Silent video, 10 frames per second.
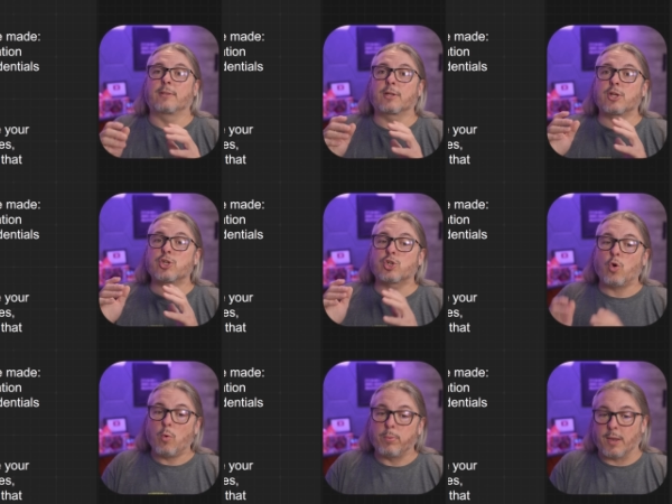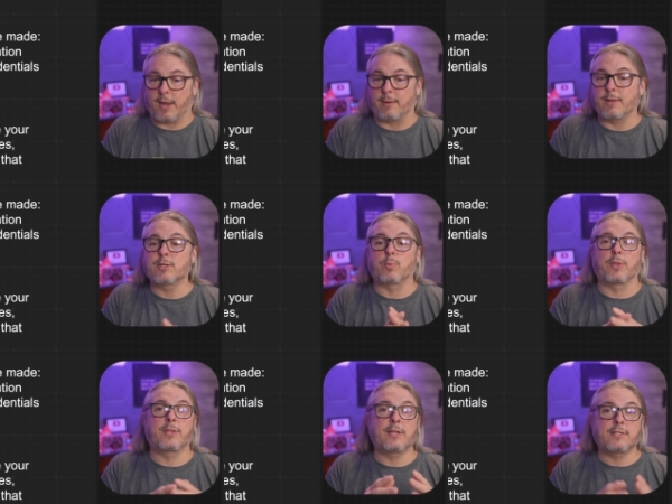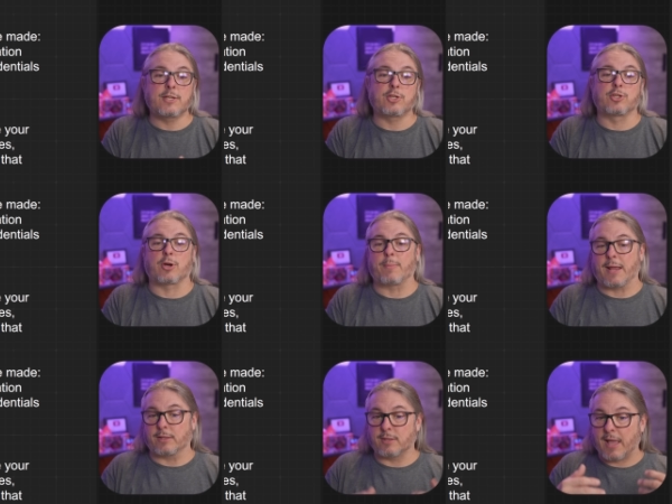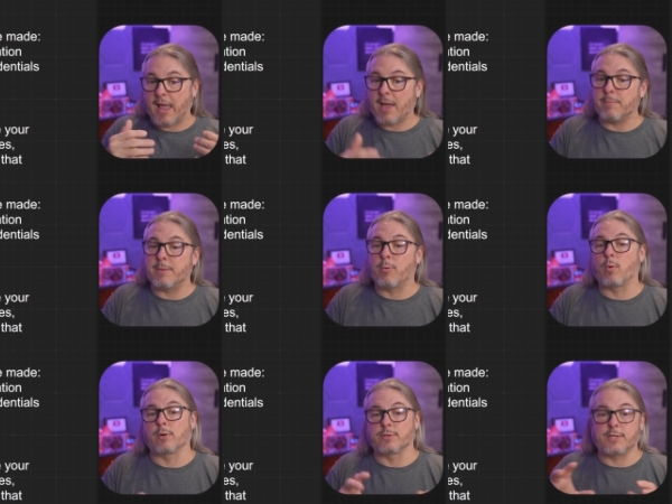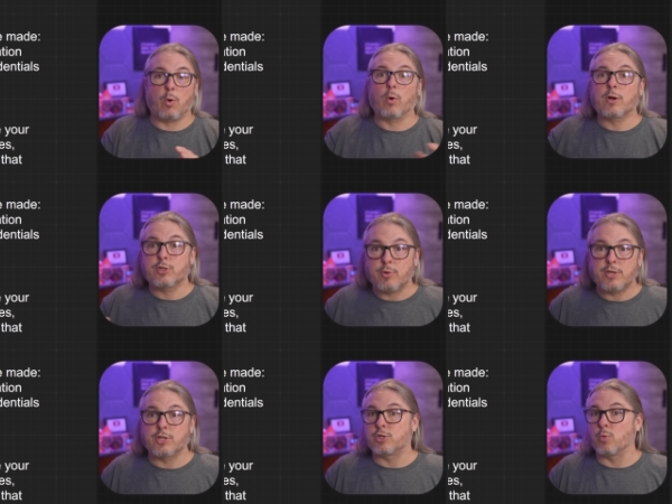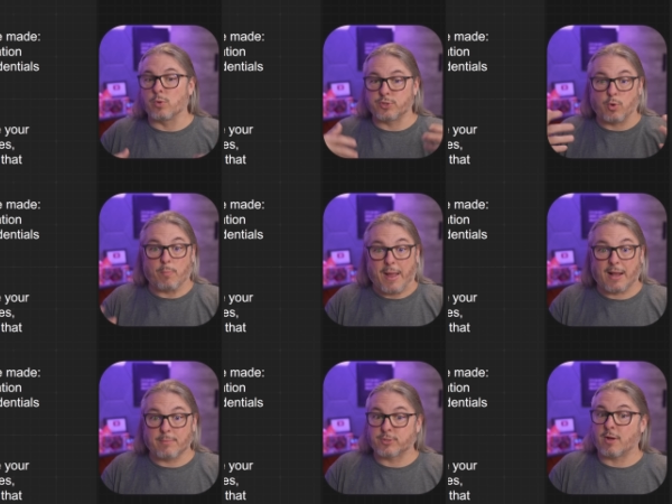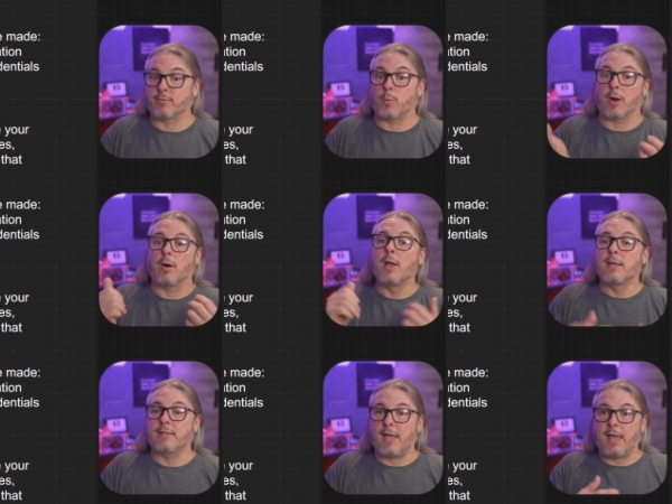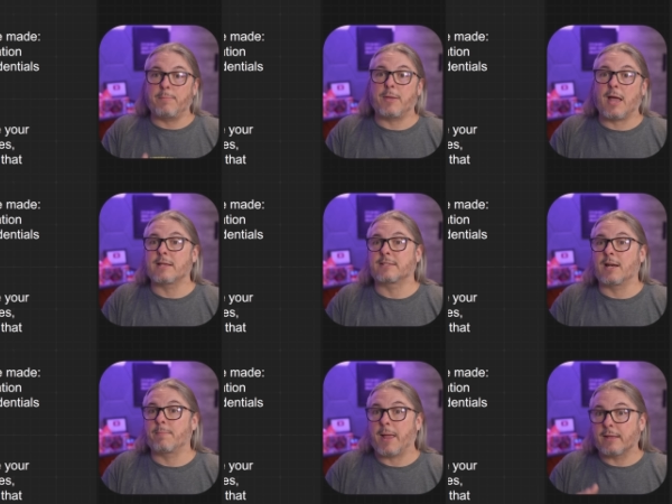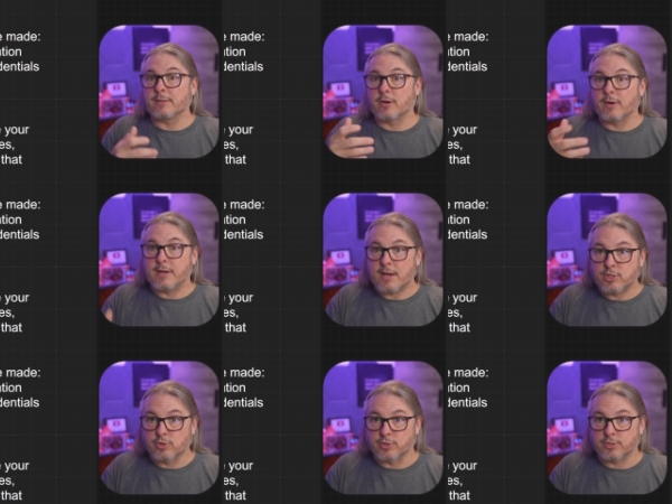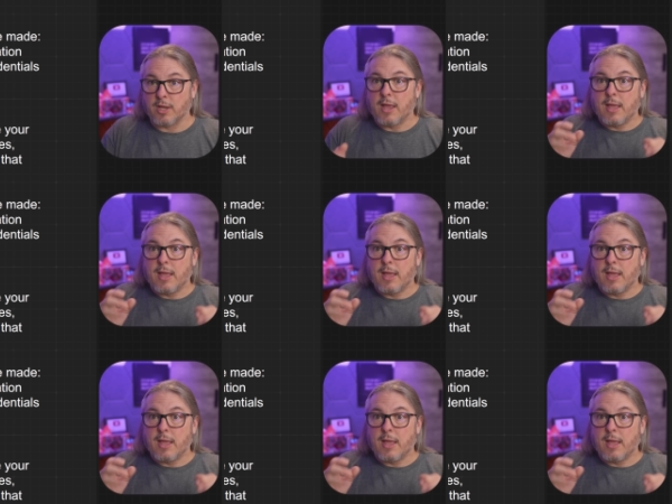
The control plane is where the decisions are made, the admin portals, the orchestration tools, your backup software, the API setup, and the credentials.